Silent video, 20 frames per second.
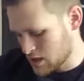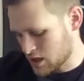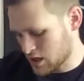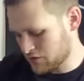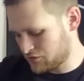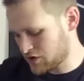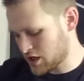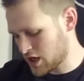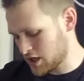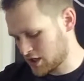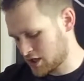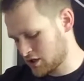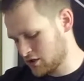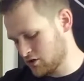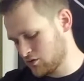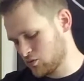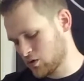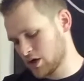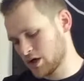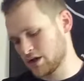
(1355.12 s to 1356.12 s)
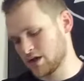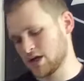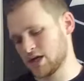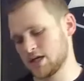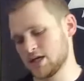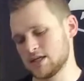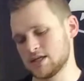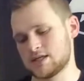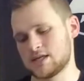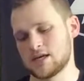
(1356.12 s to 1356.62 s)
I've not carried one of
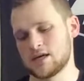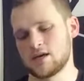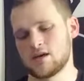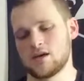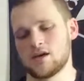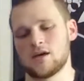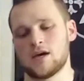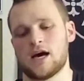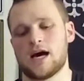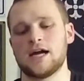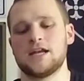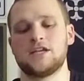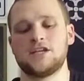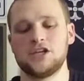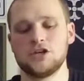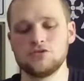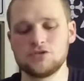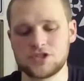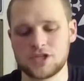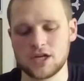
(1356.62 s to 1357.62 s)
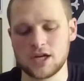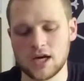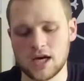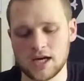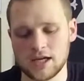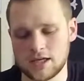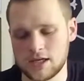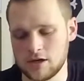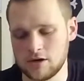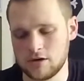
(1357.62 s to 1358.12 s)
these. I used to
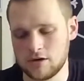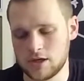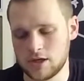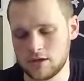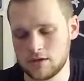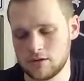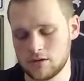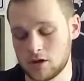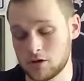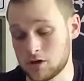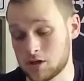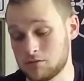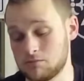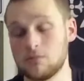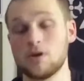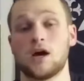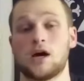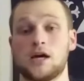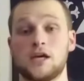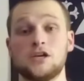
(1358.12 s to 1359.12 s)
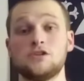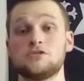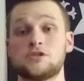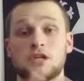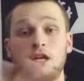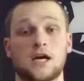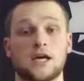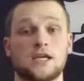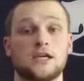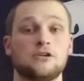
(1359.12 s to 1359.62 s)
not carry
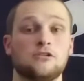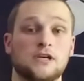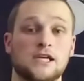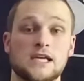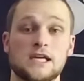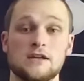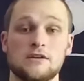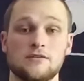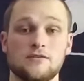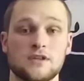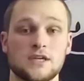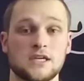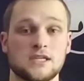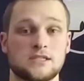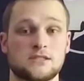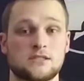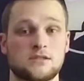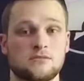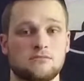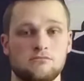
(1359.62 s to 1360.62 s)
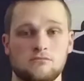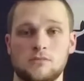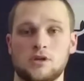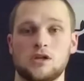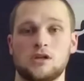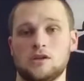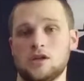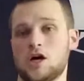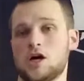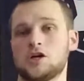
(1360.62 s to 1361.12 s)
any of this
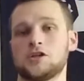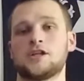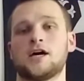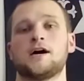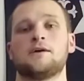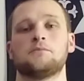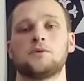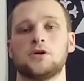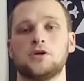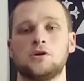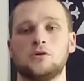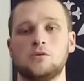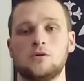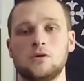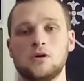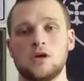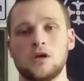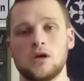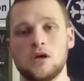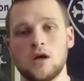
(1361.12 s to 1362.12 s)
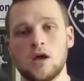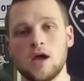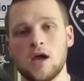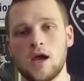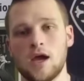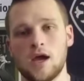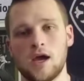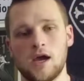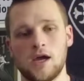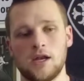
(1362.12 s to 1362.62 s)
long time ago.
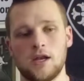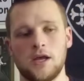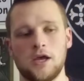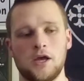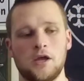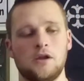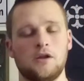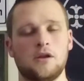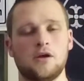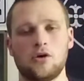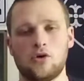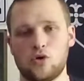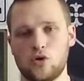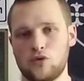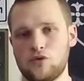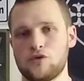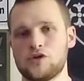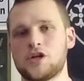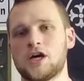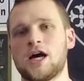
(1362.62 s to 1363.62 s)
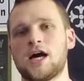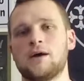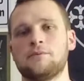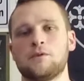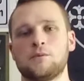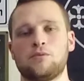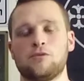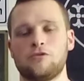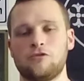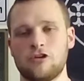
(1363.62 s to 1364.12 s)
And then over time
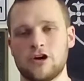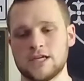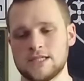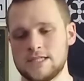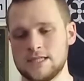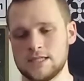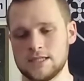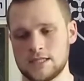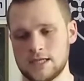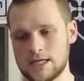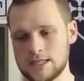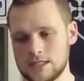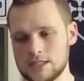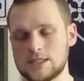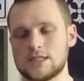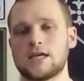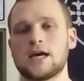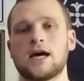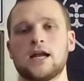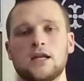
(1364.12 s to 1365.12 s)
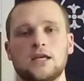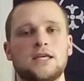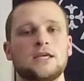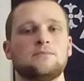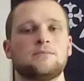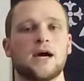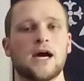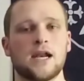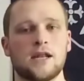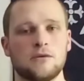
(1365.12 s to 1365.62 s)
it progresses and I just kind of
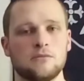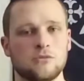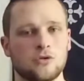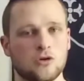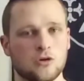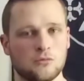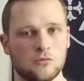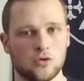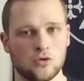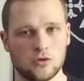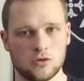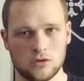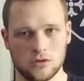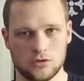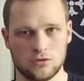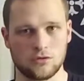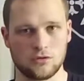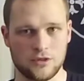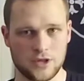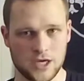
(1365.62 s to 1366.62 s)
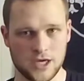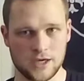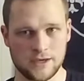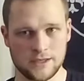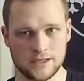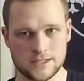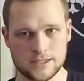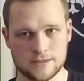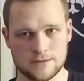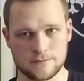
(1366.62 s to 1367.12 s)
keep adding more and more little
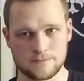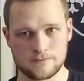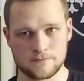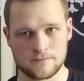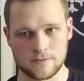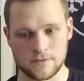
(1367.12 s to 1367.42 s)
things.